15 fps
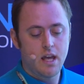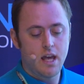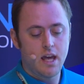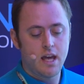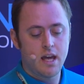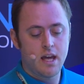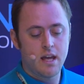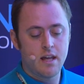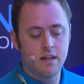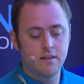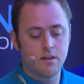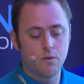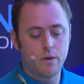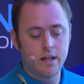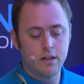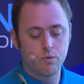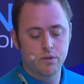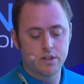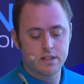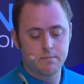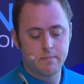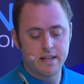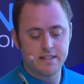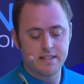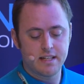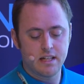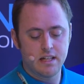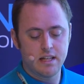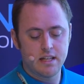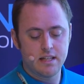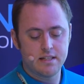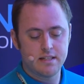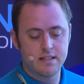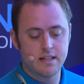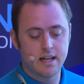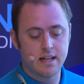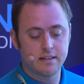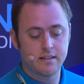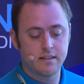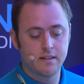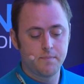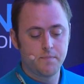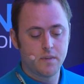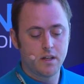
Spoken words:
And the way it works basically is that